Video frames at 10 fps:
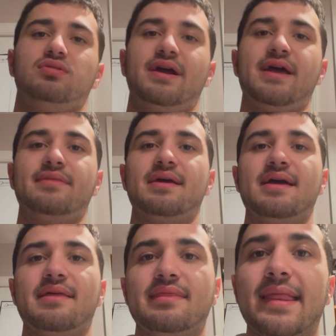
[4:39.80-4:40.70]
And
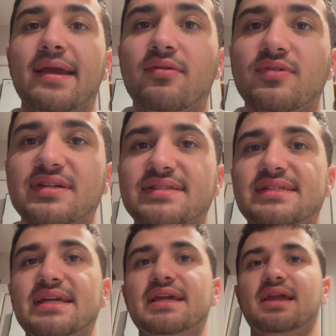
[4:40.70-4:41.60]
then there
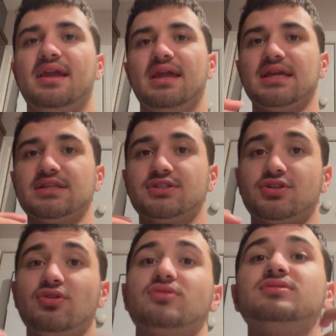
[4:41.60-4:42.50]
was
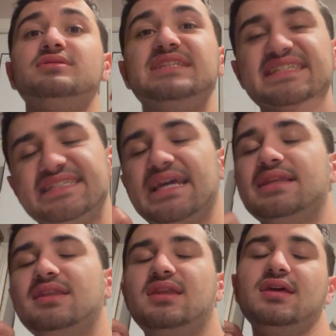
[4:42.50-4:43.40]
internal
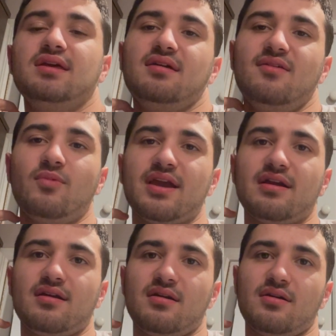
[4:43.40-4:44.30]
dissent
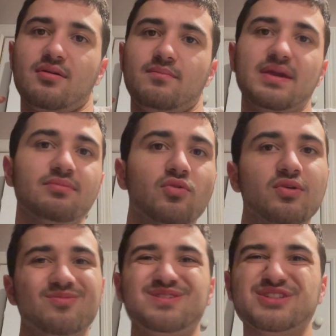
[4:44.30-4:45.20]
where people
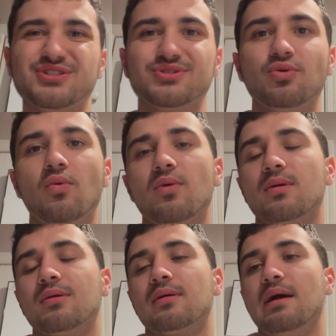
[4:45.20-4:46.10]
weren't really
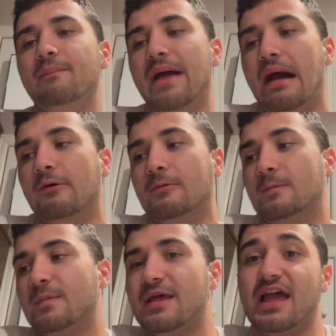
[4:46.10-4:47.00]
sure about
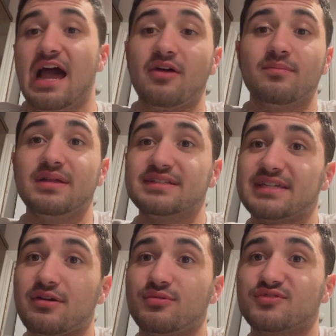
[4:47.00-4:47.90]
how the
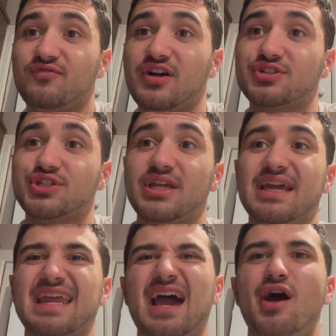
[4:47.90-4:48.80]
military was functioning
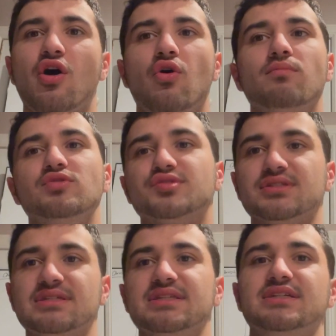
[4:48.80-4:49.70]
and how
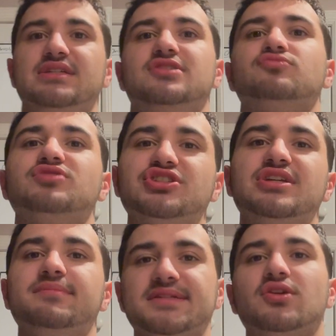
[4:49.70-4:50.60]
Mussolini's
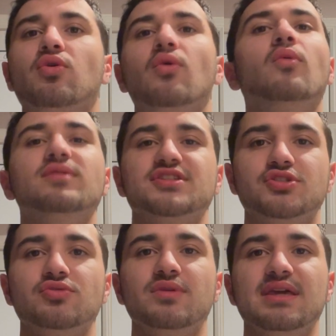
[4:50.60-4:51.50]
regime as a whole was
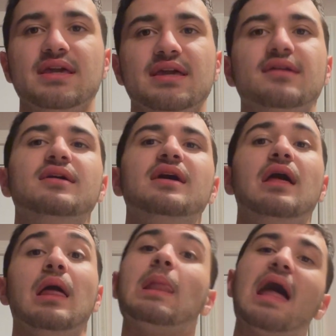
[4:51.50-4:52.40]
doing.
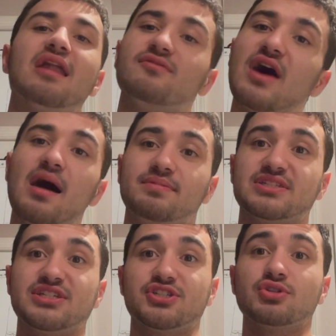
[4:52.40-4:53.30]
A lot of
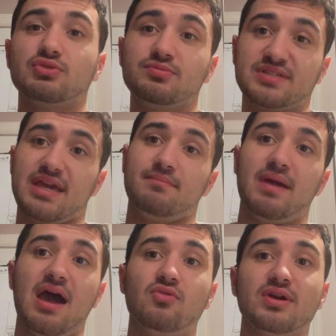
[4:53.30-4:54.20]
opposition groups gained
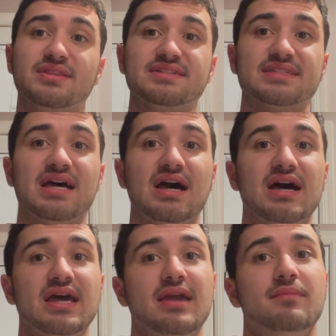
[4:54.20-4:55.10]
power at this
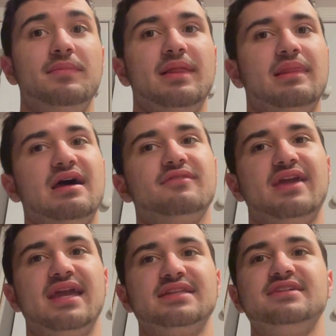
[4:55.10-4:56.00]
time. A lot of
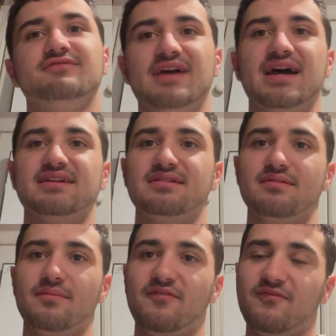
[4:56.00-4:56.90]
anti-fascist
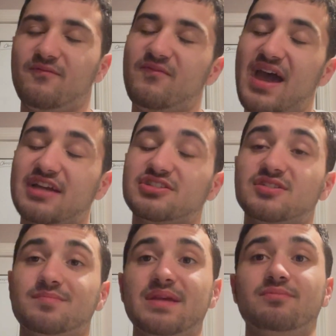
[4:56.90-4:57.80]

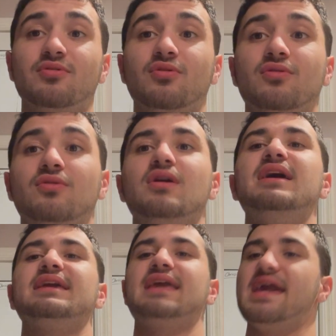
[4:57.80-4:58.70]
fascist people
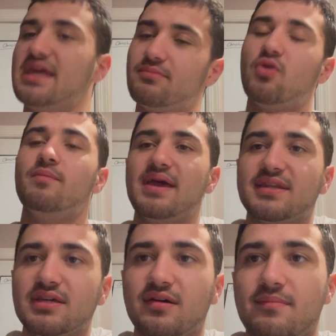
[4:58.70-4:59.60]
gained
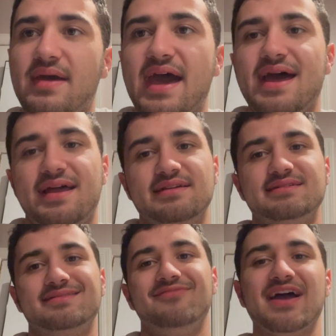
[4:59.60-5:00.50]
momentum, as
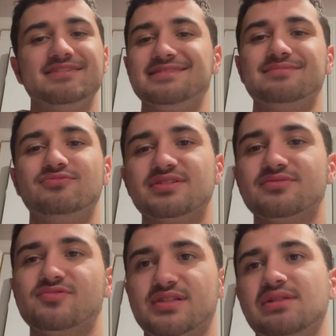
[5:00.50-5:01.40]
fascism
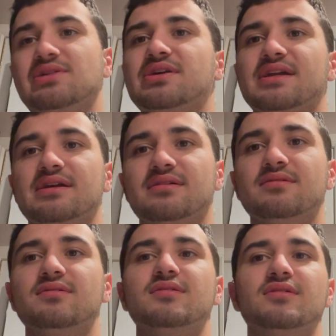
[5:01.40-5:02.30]
wasn't really looking
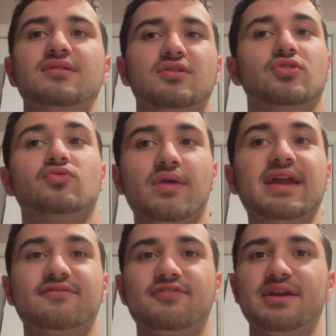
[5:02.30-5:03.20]

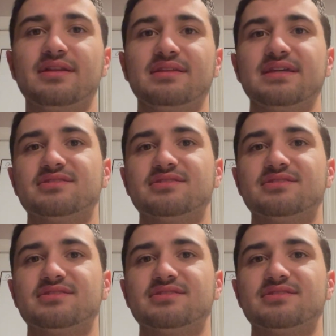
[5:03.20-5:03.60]
great for Italy as a